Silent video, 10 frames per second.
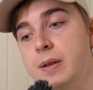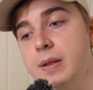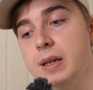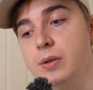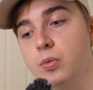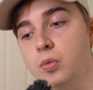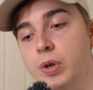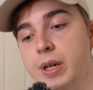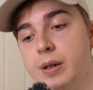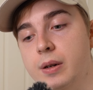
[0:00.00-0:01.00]
That
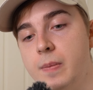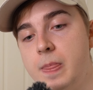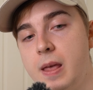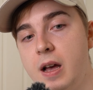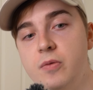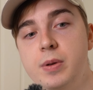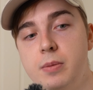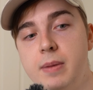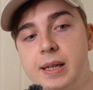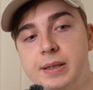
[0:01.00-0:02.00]
when I've been
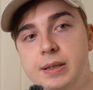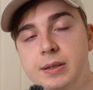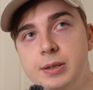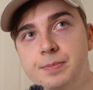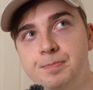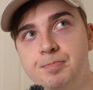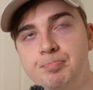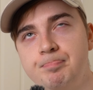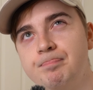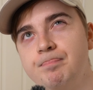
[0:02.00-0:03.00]
in magazines,
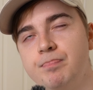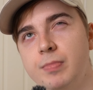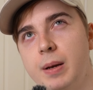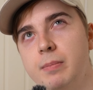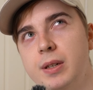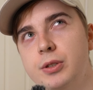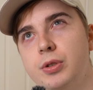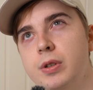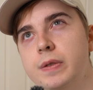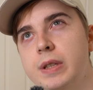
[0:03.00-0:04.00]
I'm not
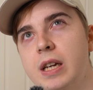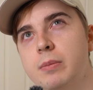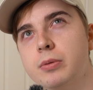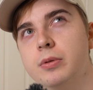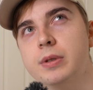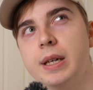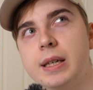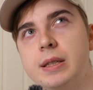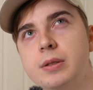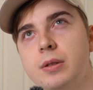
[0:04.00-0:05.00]
sure if they have put
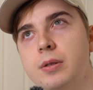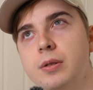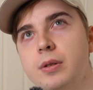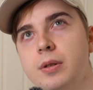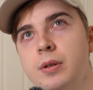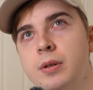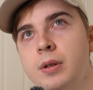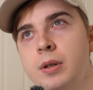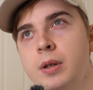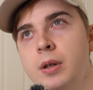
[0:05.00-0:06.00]
text on
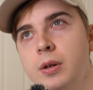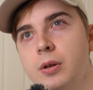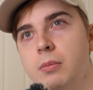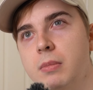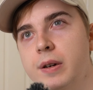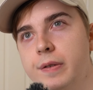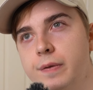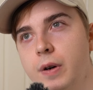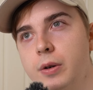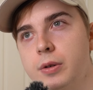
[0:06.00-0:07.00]
my
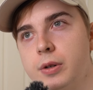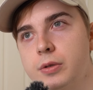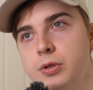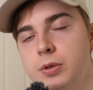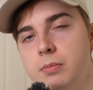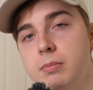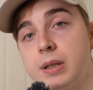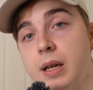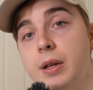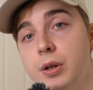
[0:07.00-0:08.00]
photos, but
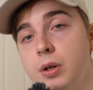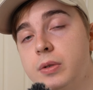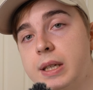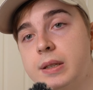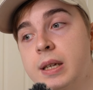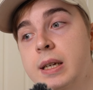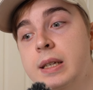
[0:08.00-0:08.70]
I know that